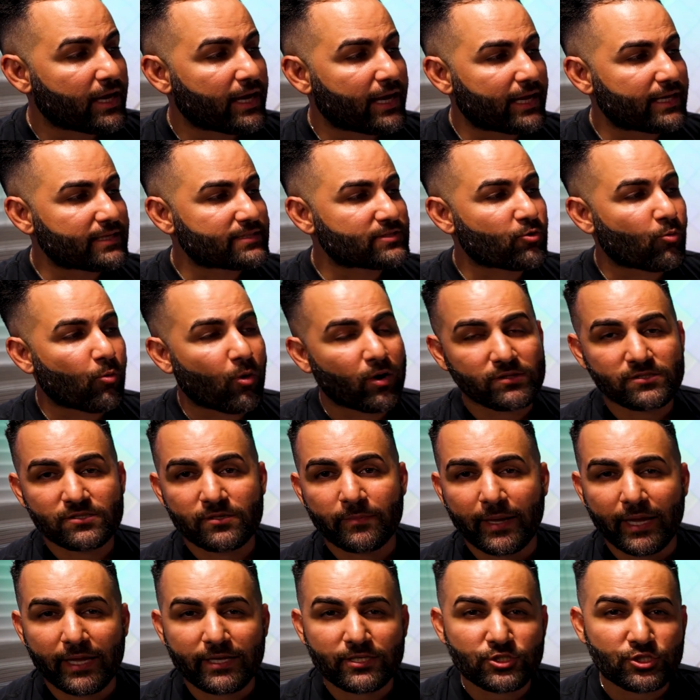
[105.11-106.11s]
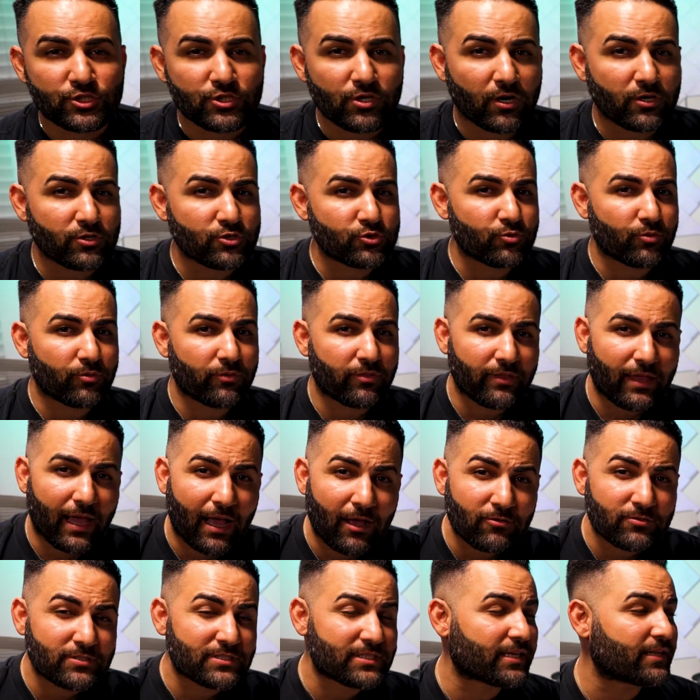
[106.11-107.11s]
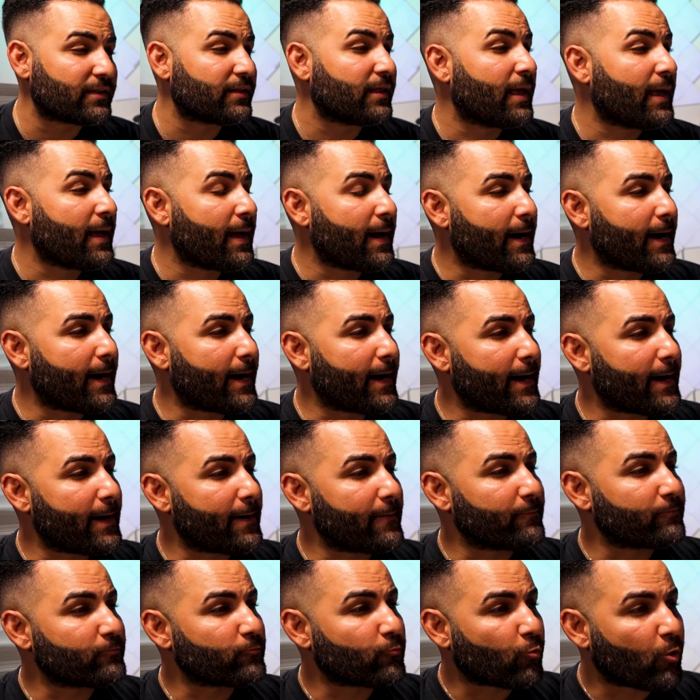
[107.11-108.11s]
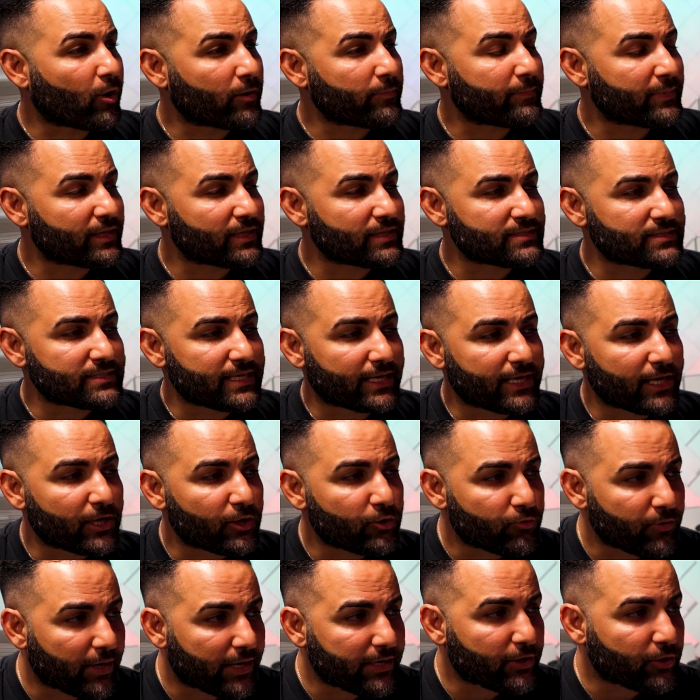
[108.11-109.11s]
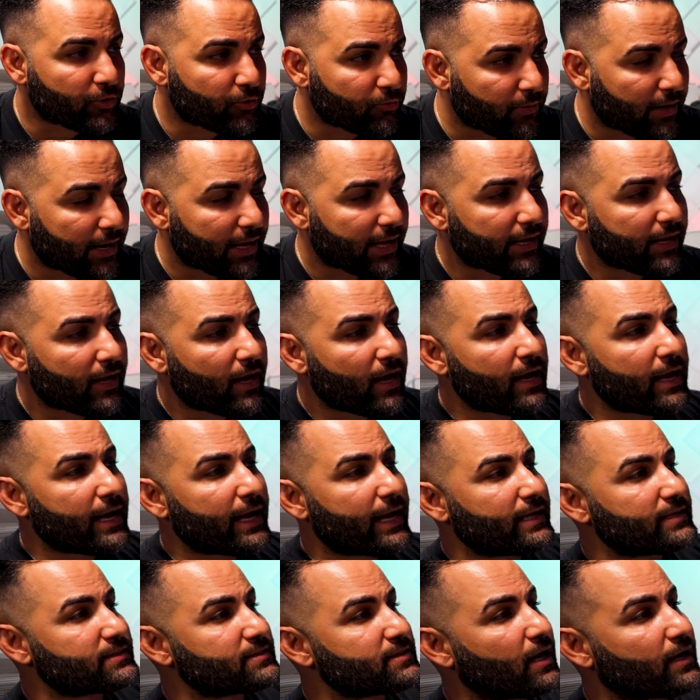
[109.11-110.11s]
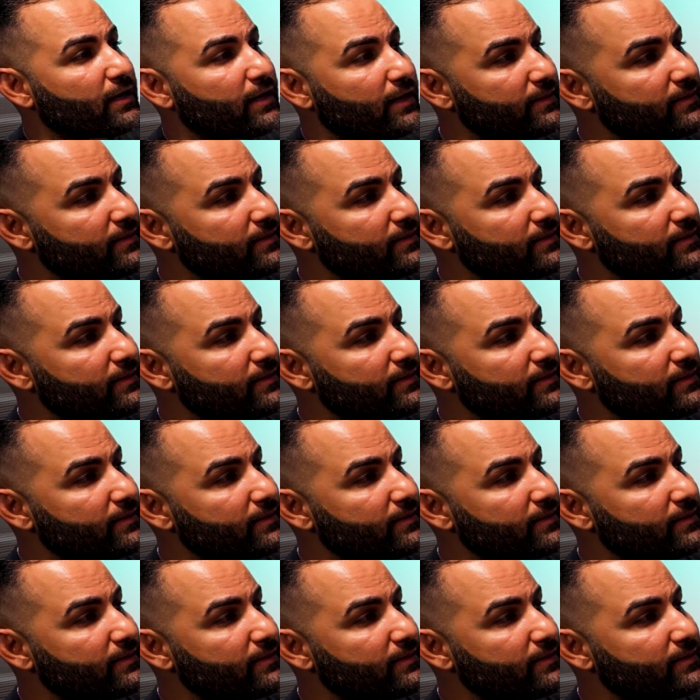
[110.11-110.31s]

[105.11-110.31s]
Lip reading: It's Quantum HDR 2000, 1 millisecond gray to gray. It's got a